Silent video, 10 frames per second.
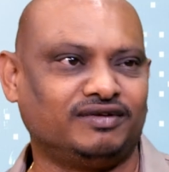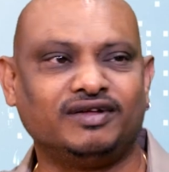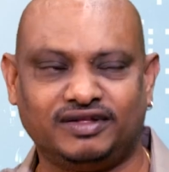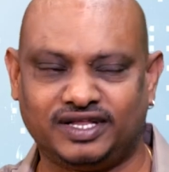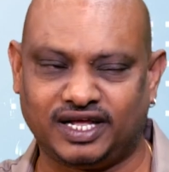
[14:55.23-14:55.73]

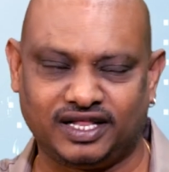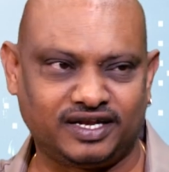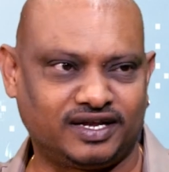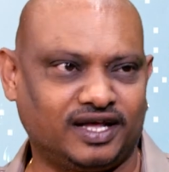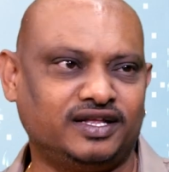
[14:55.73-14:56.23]

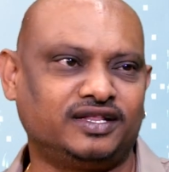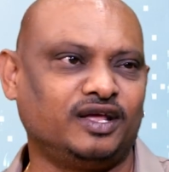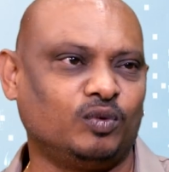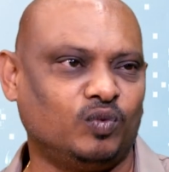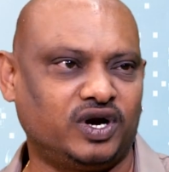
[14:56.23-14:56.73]
The other
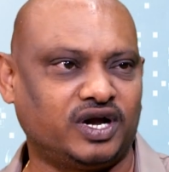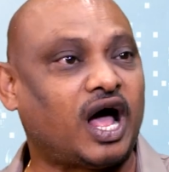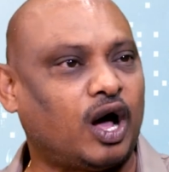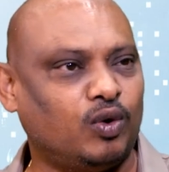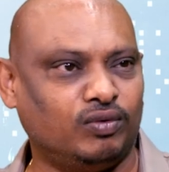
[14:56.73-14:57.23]
thing, what
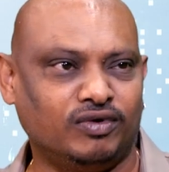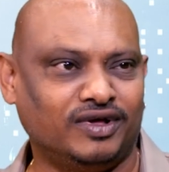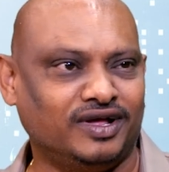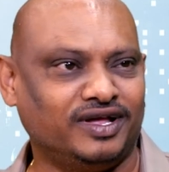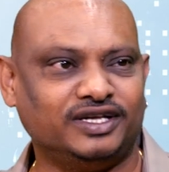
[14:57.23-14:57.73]
how
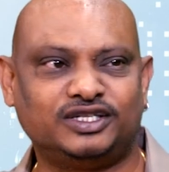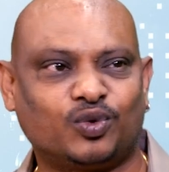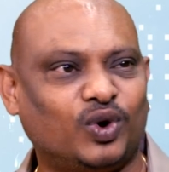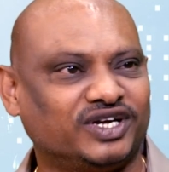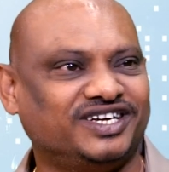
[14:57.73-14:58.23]
is the
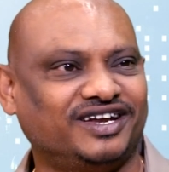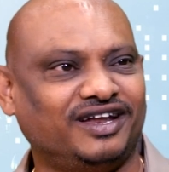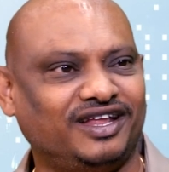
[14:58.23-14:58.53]
question?